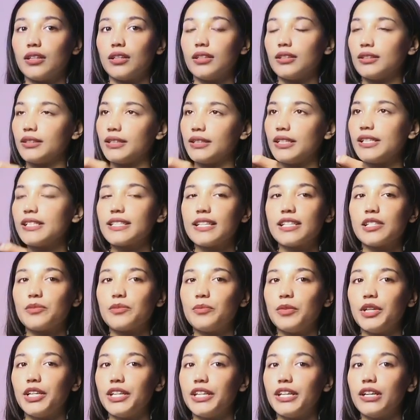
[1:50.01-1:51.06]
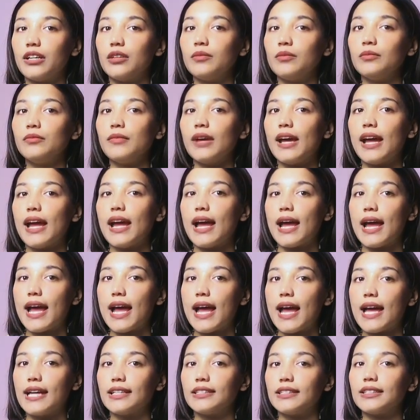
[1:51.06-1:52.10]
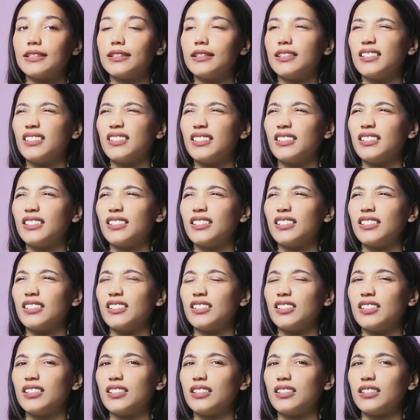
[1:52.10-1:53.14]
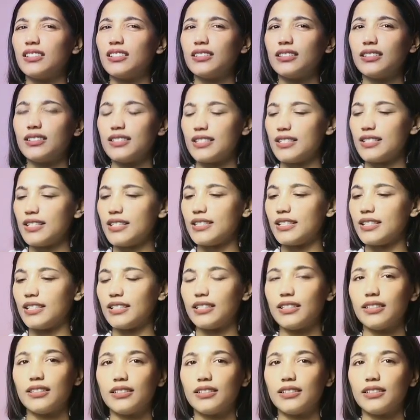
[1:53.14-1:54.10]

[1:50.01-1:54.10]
This is medium, and this is it.